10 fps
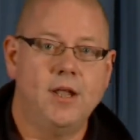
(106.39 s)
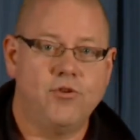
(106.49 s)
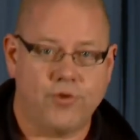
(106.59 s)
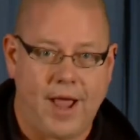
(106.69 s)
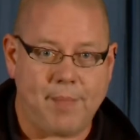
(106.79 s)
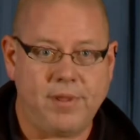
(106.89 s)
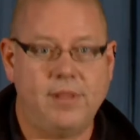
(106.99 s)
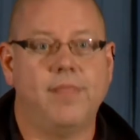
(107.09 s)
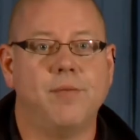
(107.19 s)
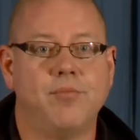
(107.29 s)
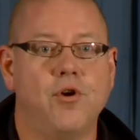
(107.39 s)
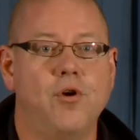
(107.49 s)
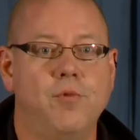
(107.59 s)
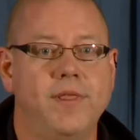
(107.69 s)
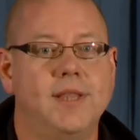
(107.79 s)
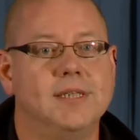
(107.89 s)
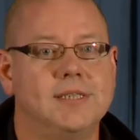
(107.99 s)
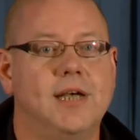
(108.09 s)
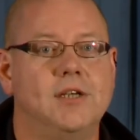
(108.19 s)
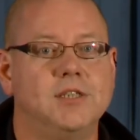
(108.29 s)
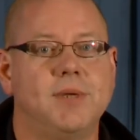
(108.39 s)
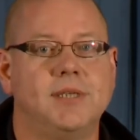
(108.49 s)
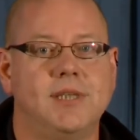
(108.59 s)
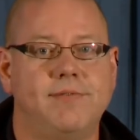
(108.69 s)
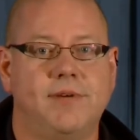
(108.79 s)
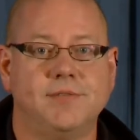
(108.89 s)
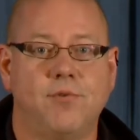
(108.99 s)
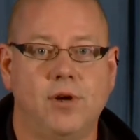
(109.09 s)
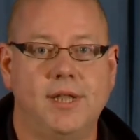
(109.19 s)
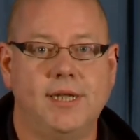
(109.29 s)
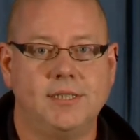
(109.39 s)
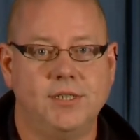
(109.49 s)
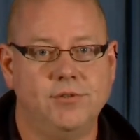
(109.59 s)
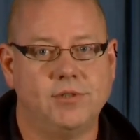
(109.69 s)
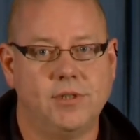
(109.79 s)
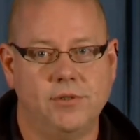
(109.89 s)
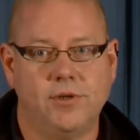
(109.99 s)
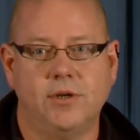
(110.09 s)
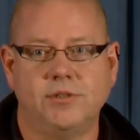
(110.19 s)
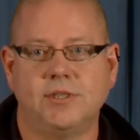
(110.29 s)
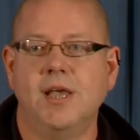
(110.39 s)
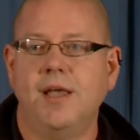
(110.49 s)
trap the probe within the cells because they phosphorylate it to use the glucose,